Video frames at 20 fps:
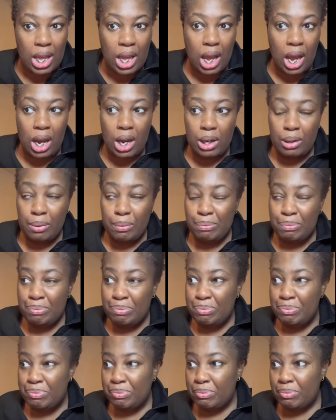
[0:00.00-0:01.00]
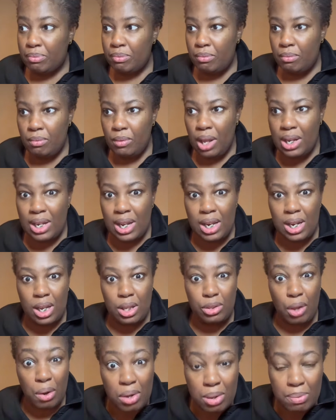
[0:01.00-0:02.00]
And then
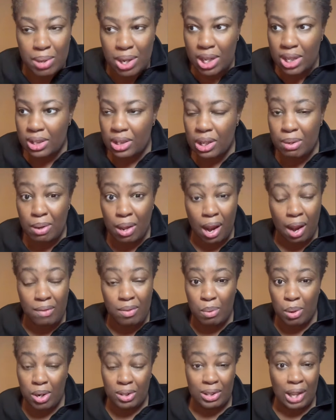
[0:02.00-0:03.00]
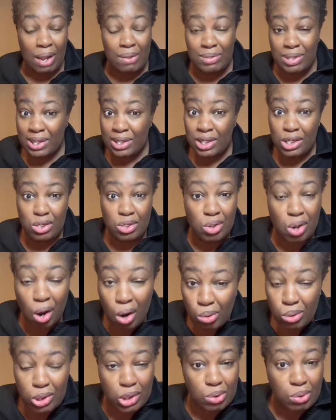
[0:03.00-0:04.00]
30 minutes. And everyone on live's like, just
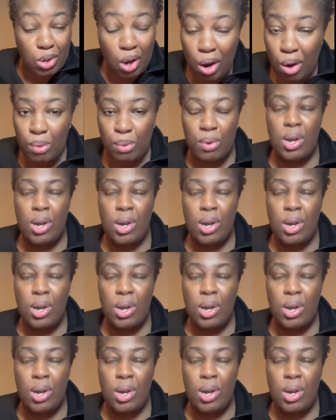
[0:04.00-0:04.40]
go, just go.